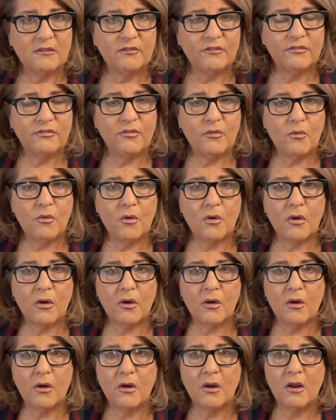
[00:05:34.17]

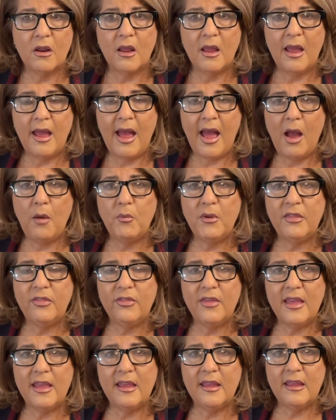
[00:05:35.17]
for how we
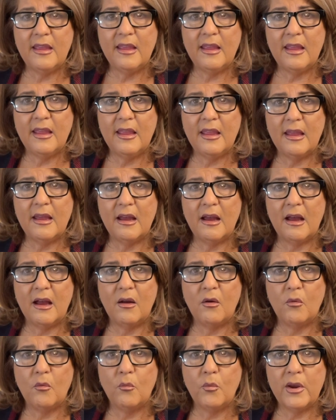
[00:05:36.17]
think
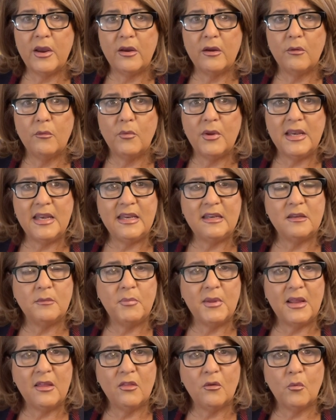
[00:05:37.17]
uh, we we need to
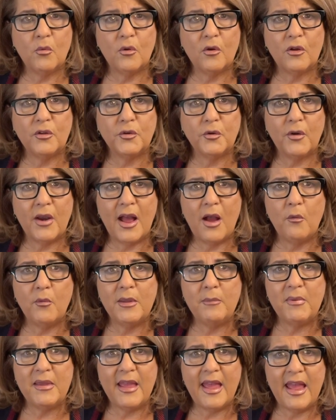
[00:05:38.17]
be in the world or how
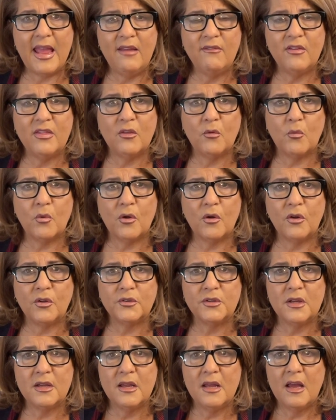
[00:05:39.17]
we behave in the
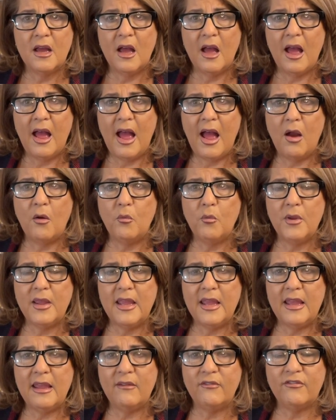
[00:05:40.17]
world how
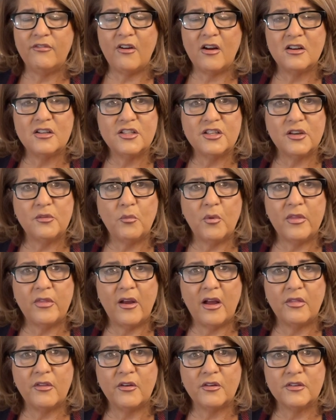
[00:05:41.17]
we function with
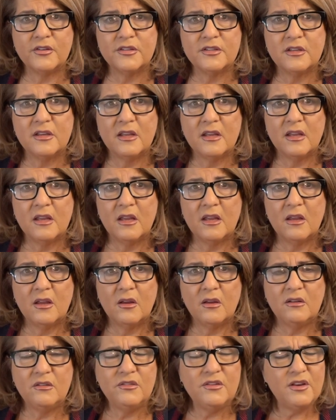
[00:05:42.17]
others.
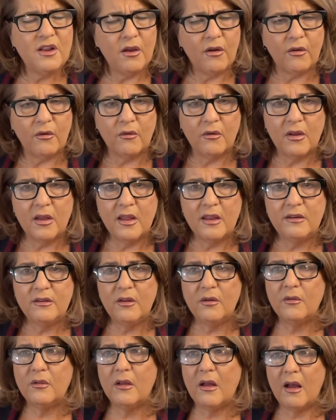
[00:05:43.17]
No,
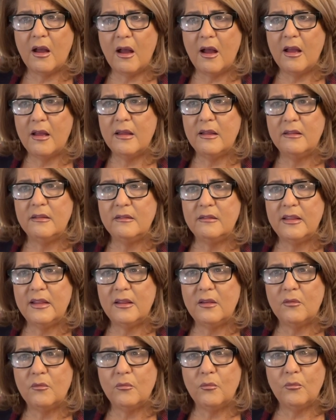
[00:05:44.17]
no,
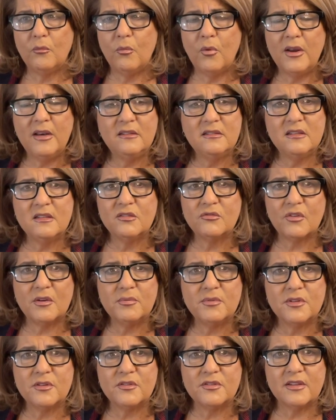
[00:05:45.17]
like what does the
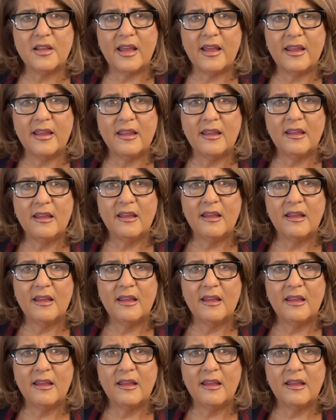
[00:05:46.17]
scripture say?